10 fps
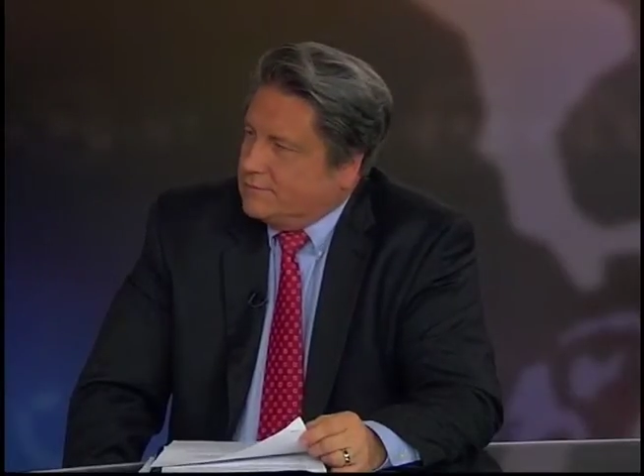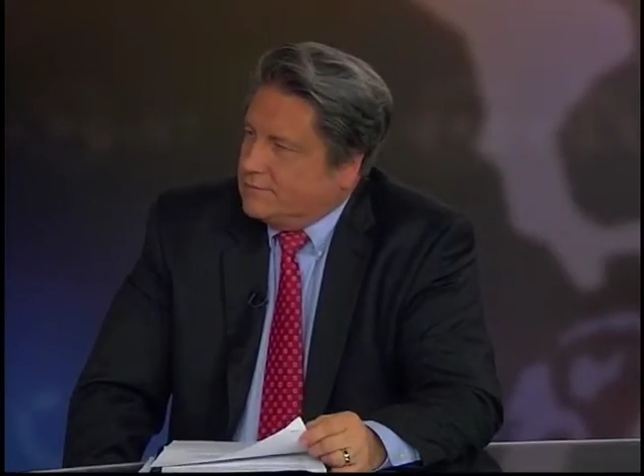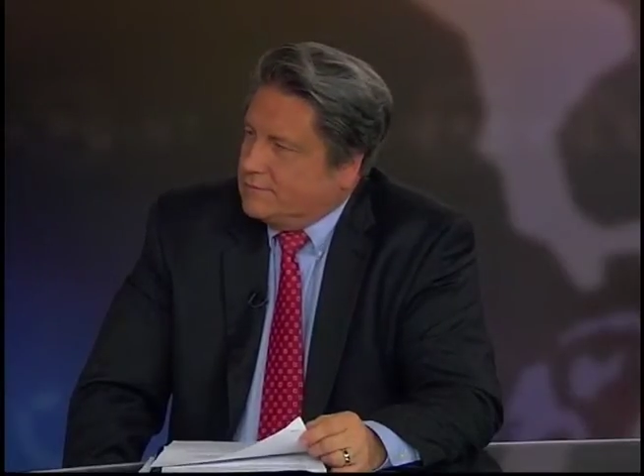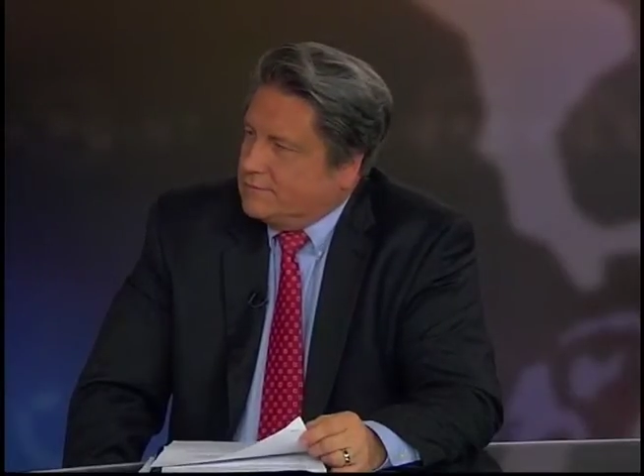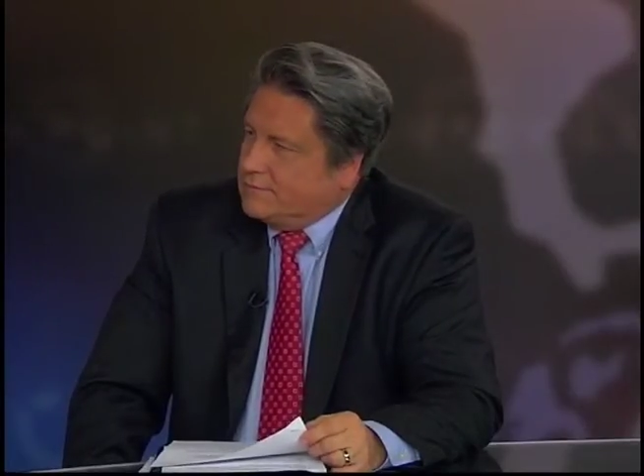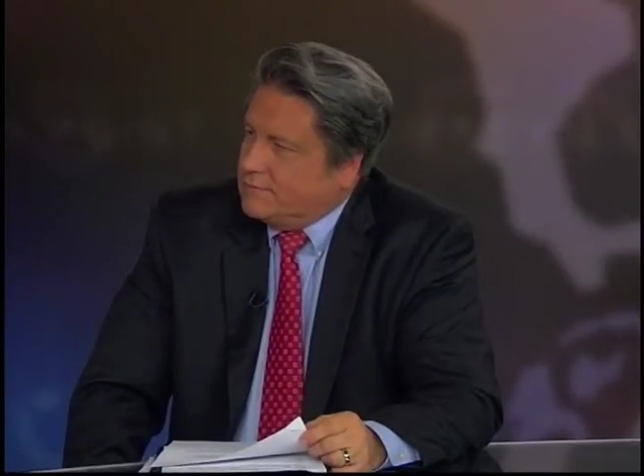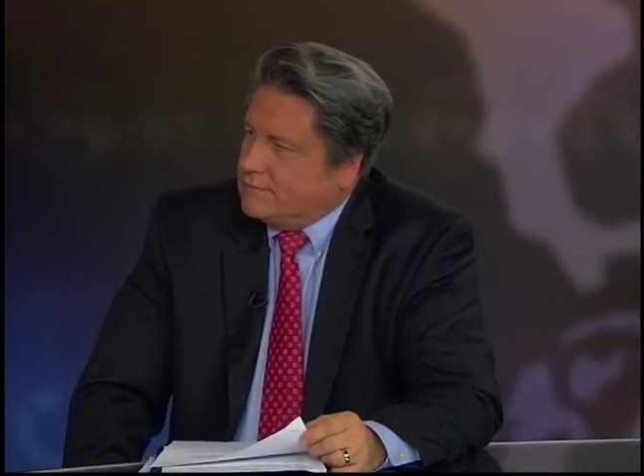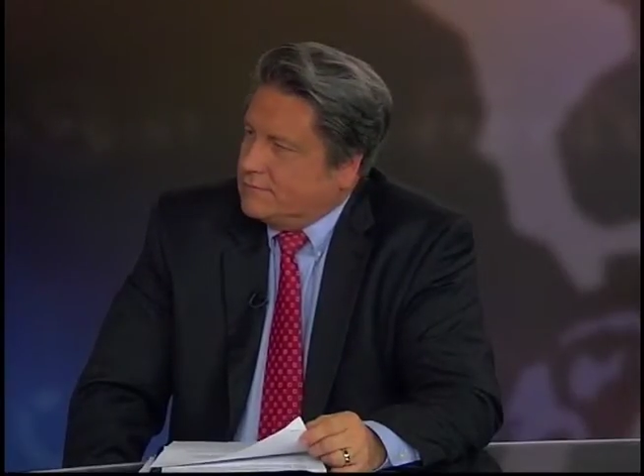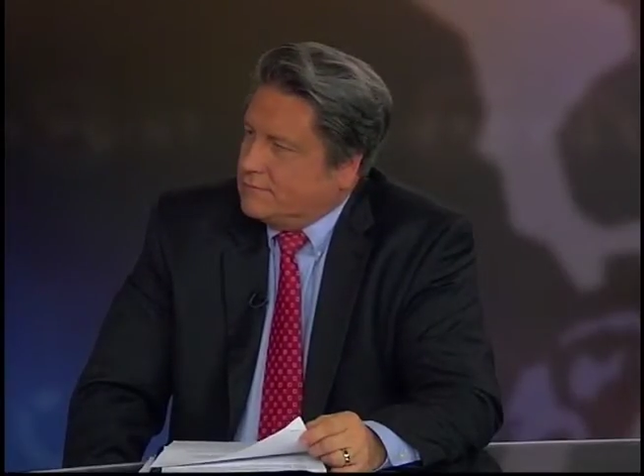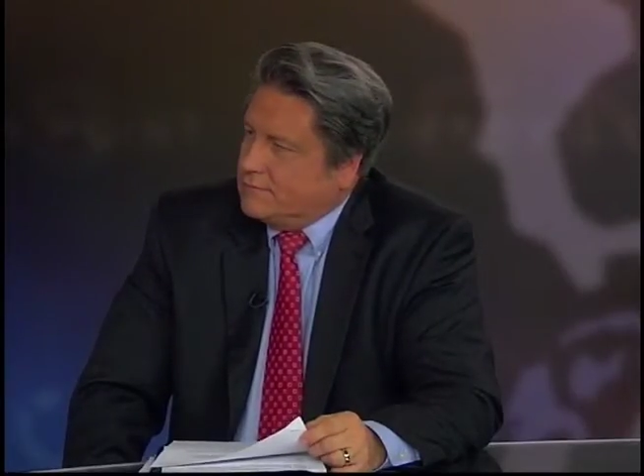Well, the
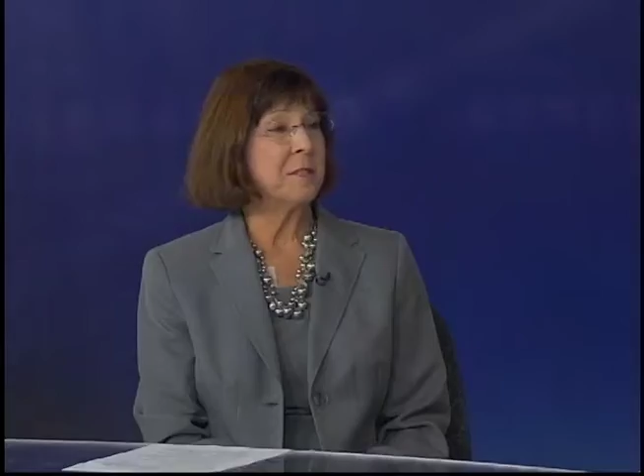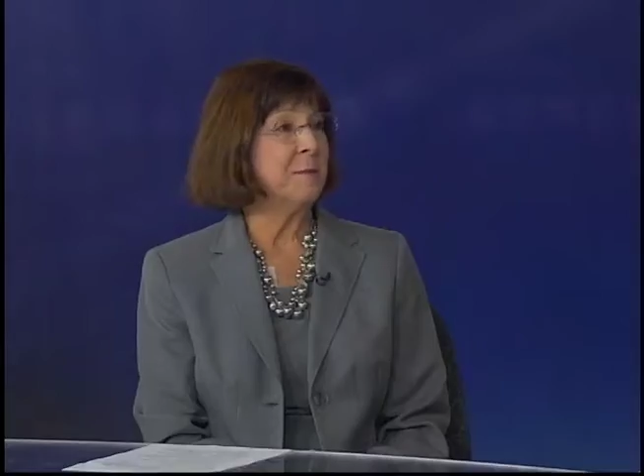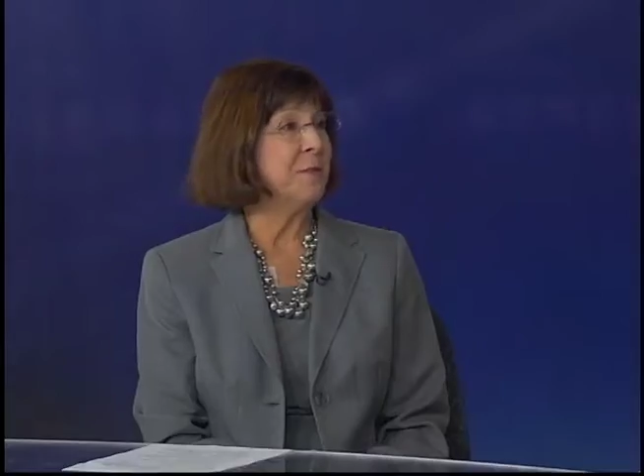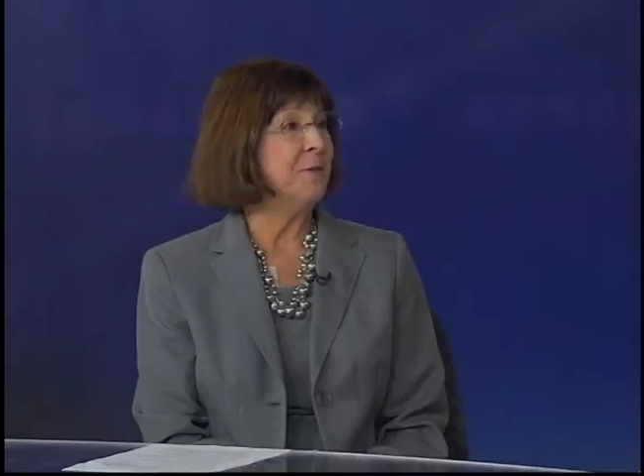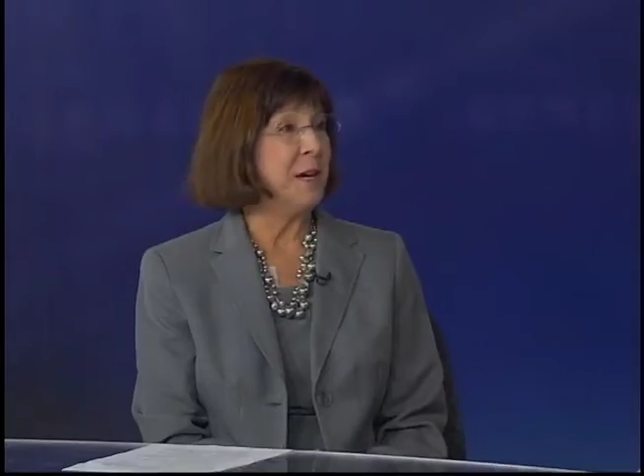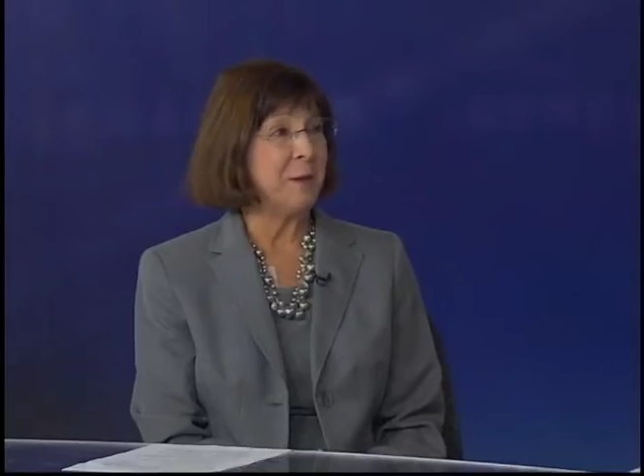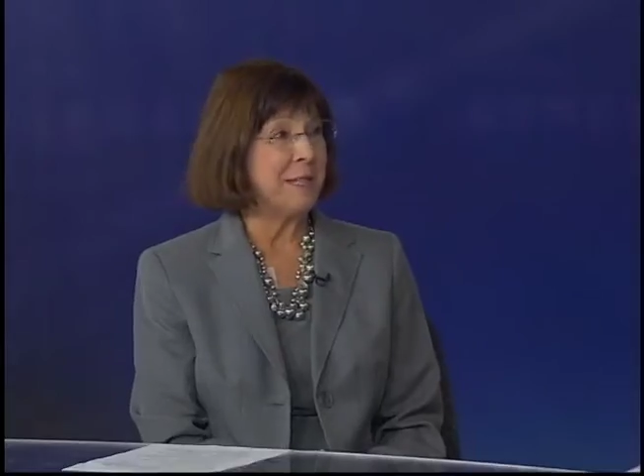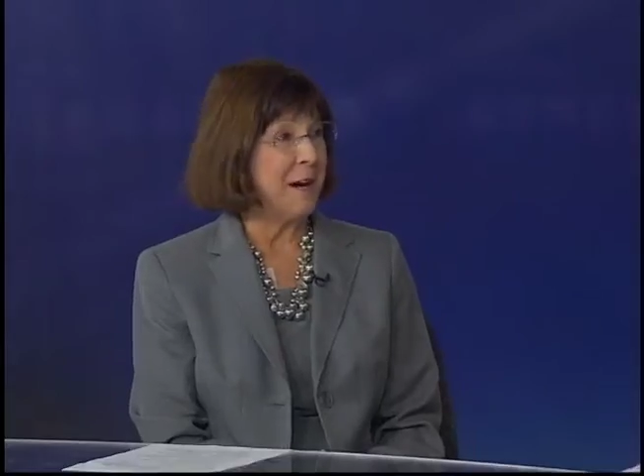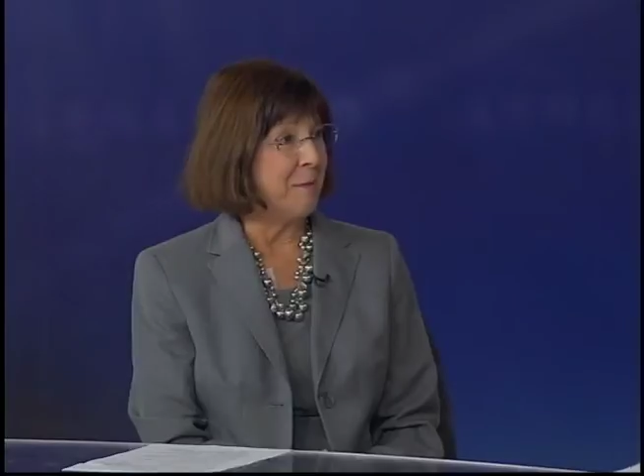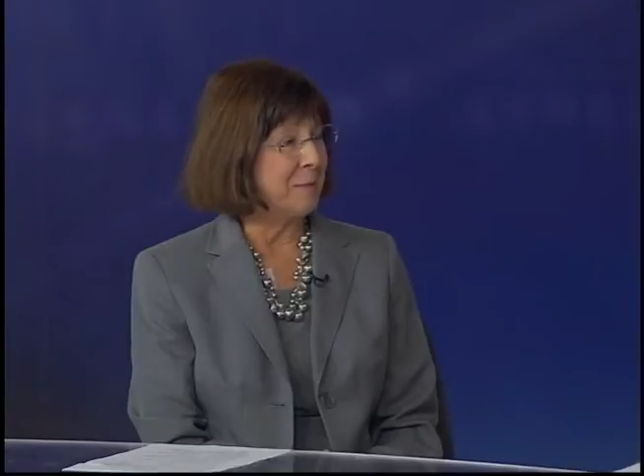health system is very
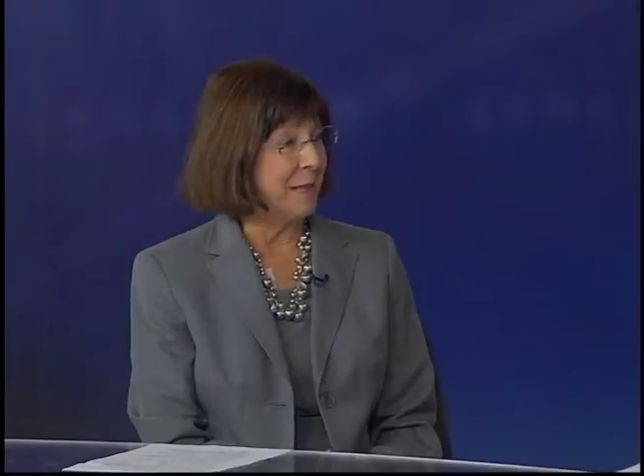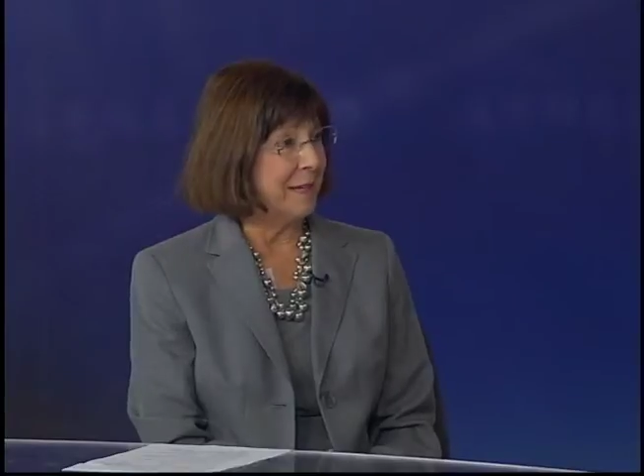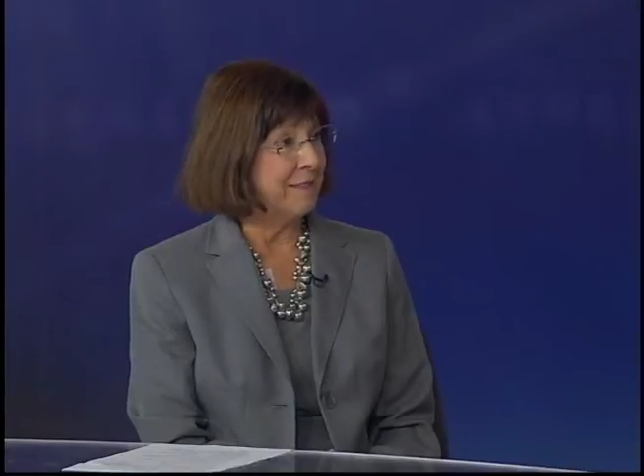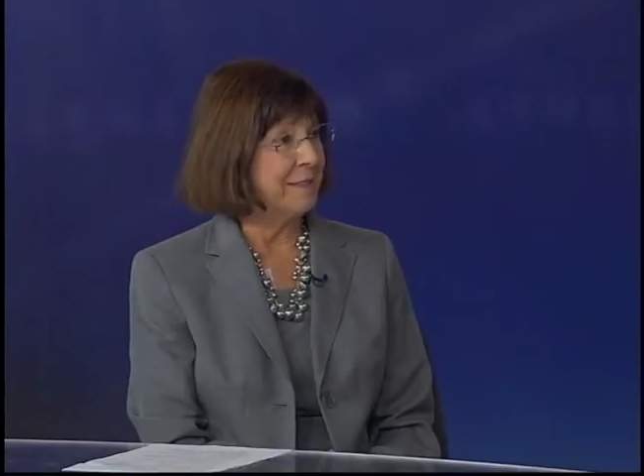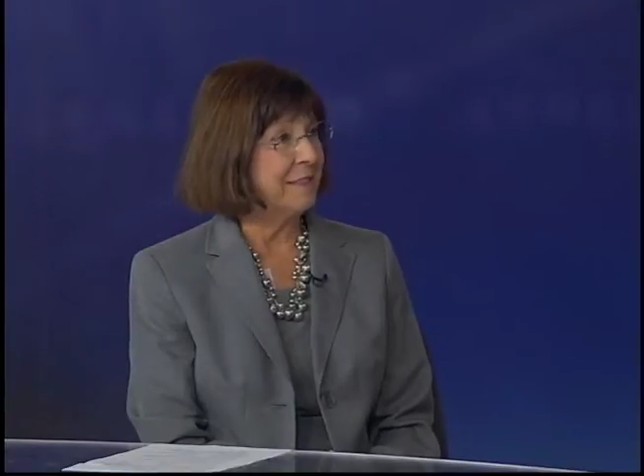complex.